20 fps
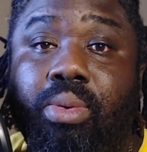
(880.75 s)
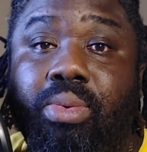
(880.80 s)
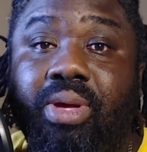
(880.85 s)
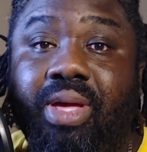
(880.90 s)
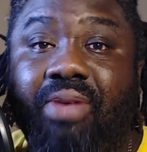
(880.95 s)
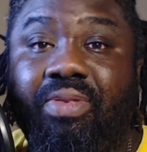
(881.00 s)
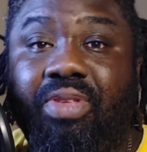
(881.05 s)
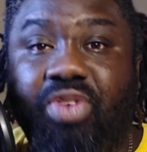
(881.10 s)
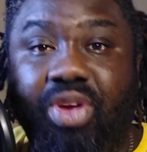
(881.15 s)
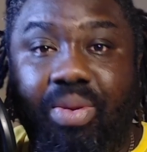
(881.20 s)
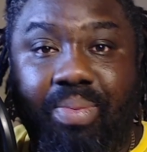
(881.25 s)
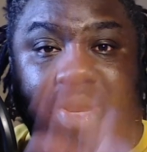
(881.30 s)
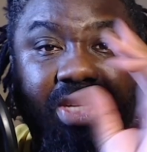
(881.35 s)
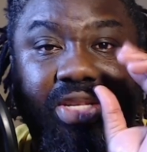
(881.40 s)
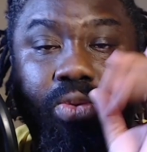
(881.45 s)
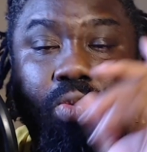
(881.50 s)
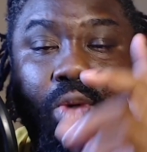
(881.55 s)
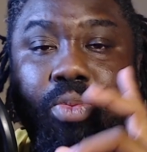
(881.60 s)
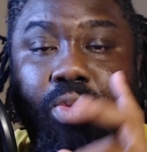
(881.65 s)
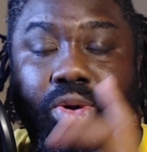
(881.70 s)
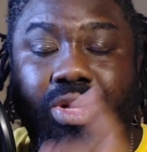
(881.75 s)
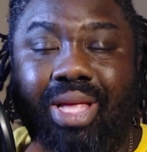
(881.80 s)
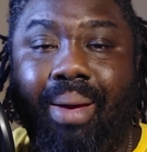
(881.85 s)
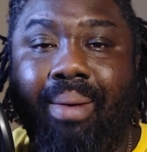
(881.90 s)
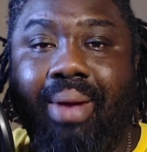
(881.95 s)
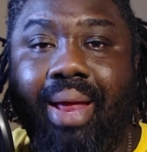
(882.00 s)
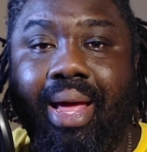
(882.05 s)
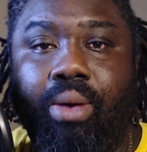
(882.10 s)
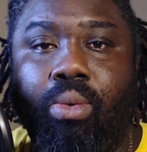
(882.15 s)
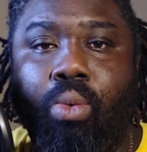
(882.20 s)
You have to drink medicine one more time.
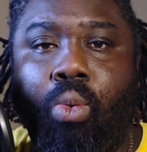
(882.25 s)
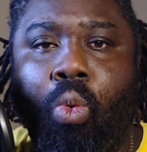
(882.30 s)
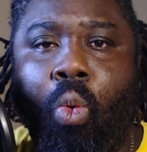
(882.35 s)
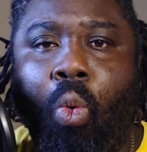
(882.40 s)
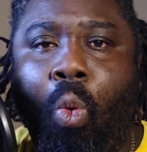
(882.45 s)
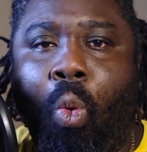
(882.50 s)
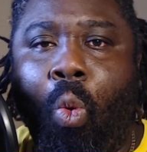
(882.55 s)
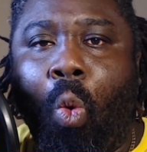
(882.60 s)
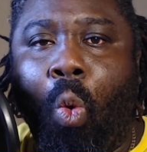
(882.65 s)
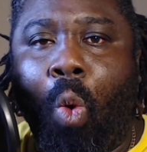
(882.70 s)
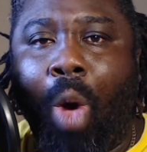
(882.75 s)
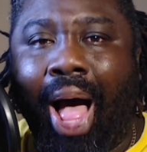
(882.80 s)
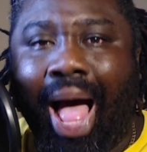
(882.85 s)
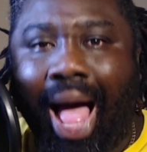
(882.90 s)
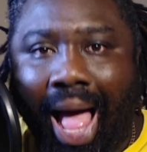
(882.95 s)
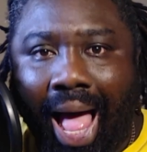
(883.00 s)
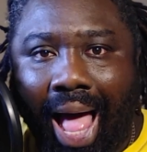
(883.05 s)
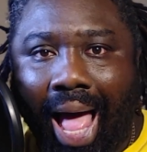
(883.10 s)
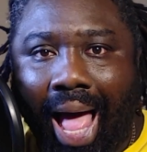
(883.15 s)
I'm like, what?